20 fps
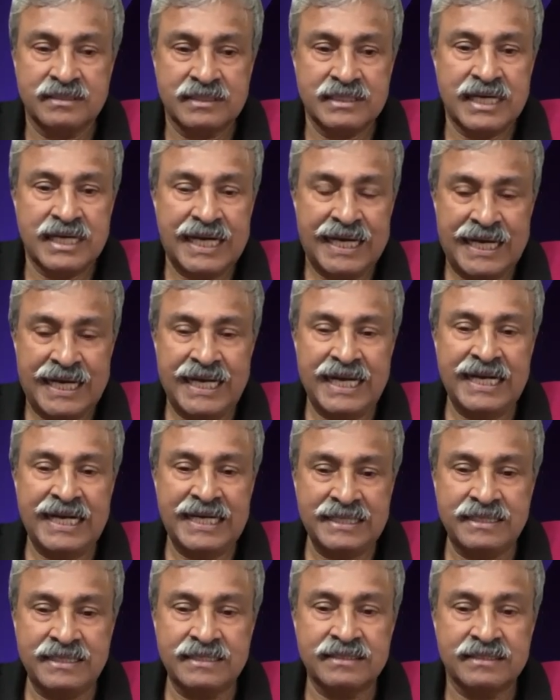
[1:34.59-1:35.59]

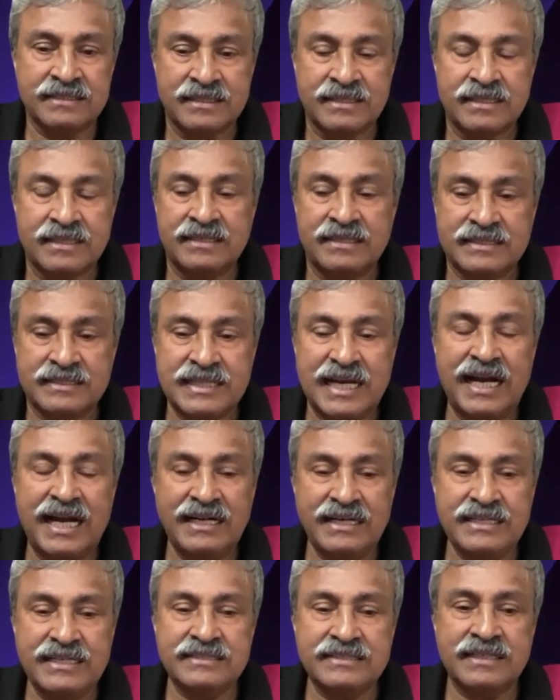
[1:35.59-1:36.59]
And
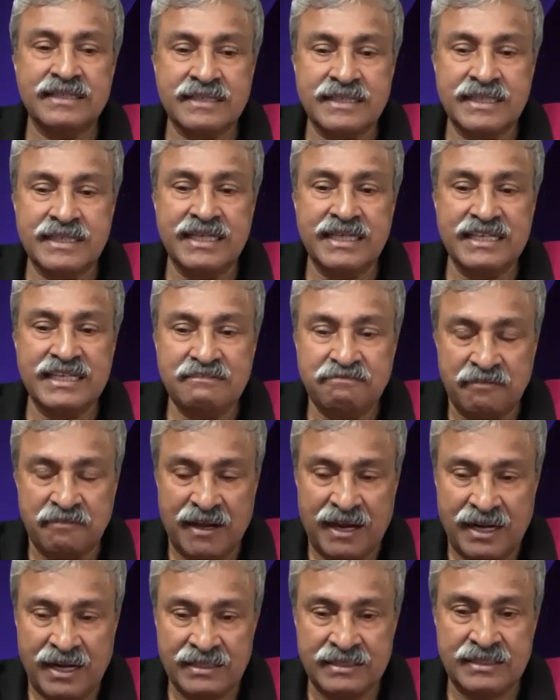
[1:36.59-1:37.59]
that is a key
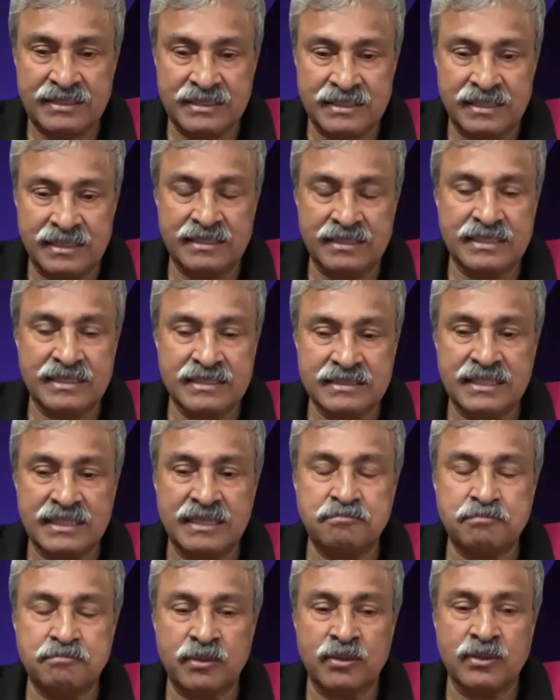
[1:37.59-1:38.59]
factor in the
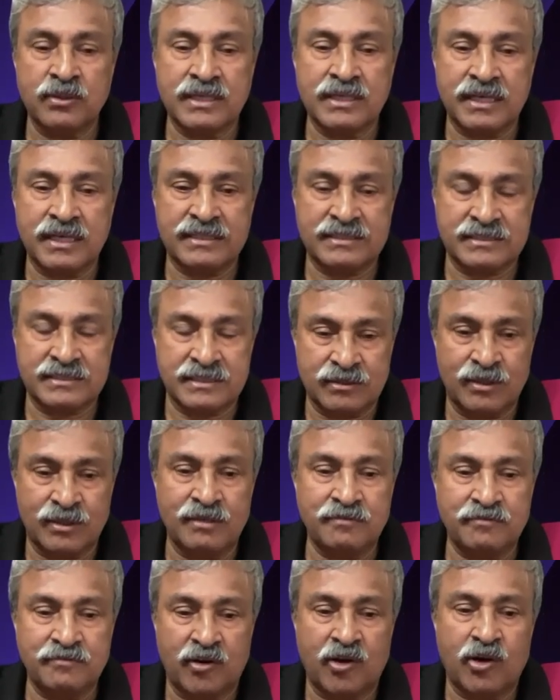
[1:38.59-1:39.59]
progression
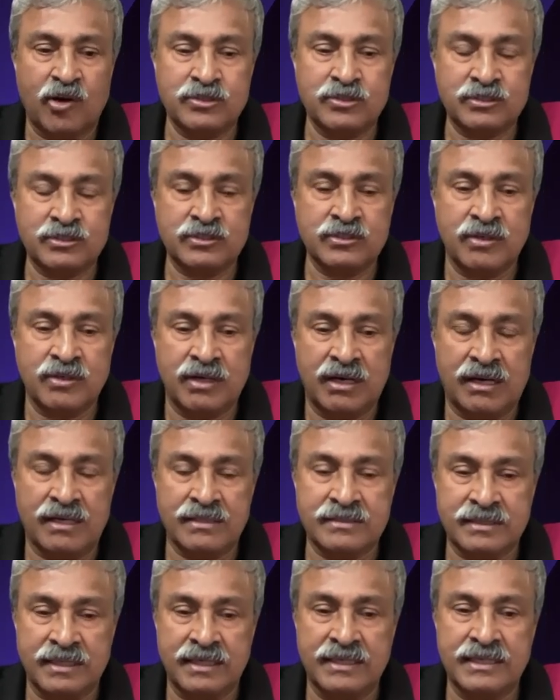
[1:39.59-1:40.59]
of
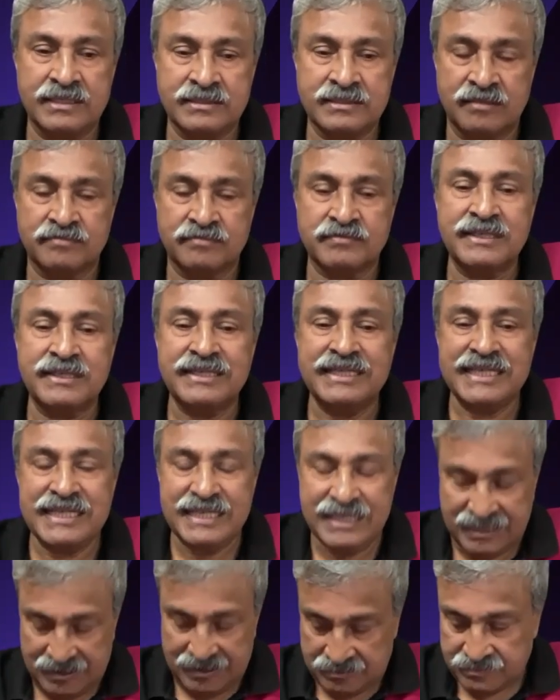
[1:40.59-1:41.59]
osteoarthritis of the
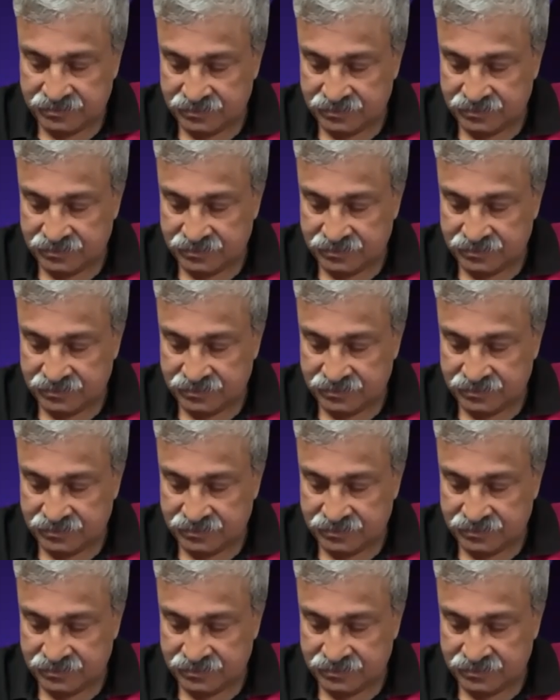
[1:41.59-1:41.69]
knee.